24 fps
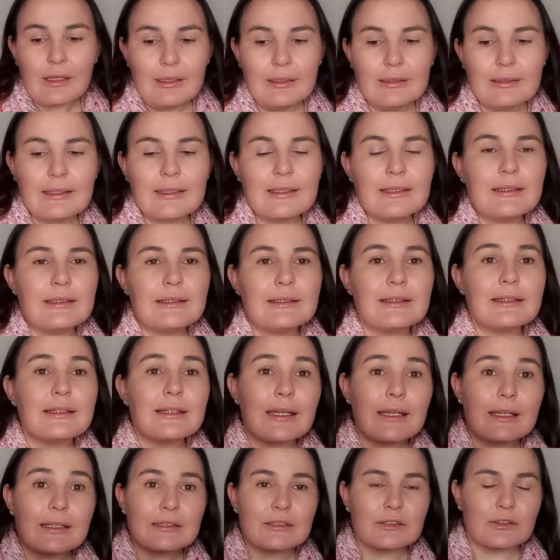Then the
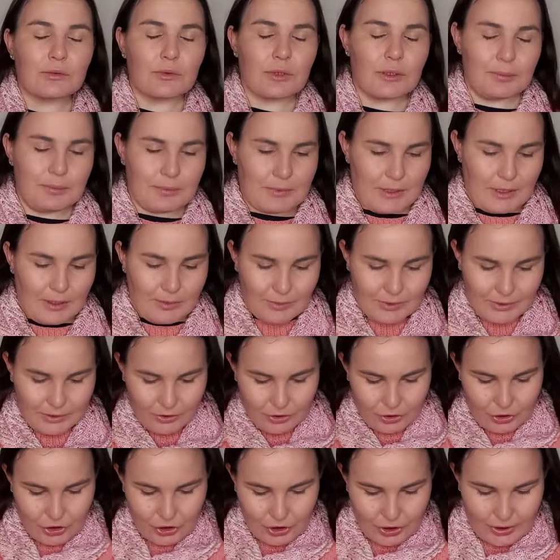next whip that I want to
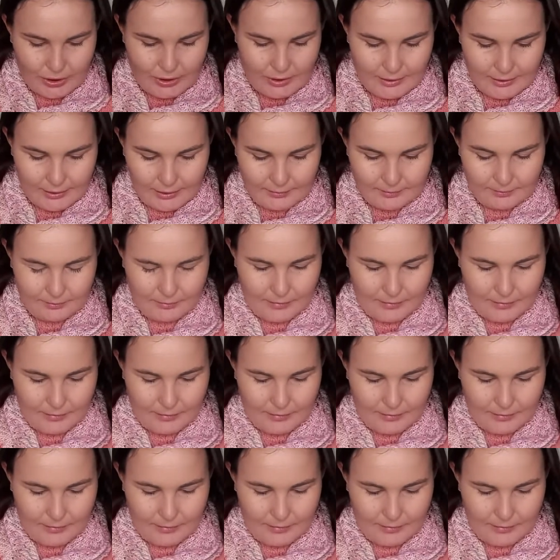share